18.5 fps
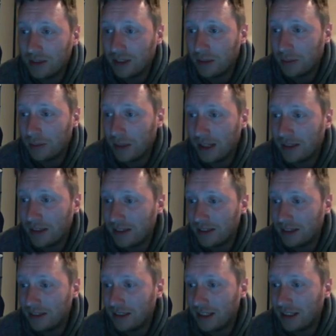His
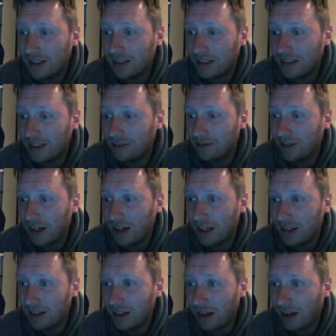best season, in
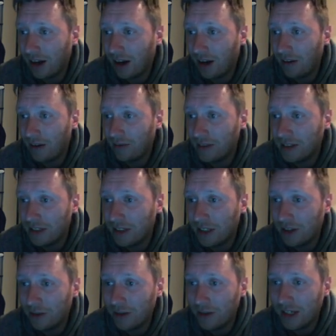fact, of his
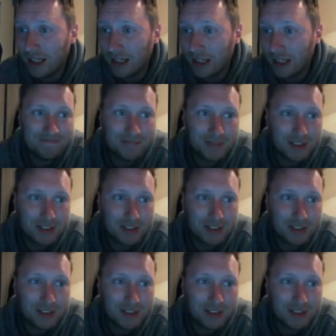career.